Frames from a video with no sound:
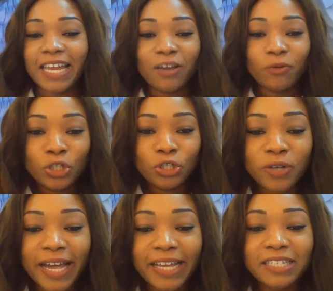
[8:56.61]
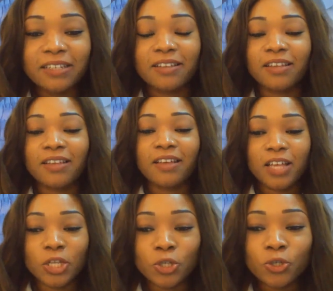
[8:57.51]
And I wish you guys
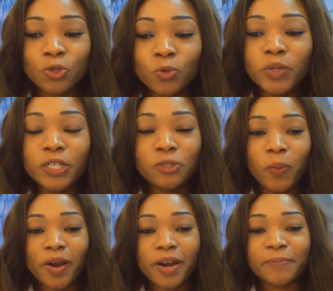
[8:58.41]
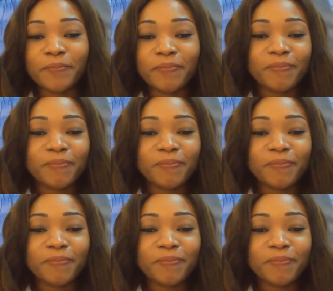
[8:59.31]
a super duper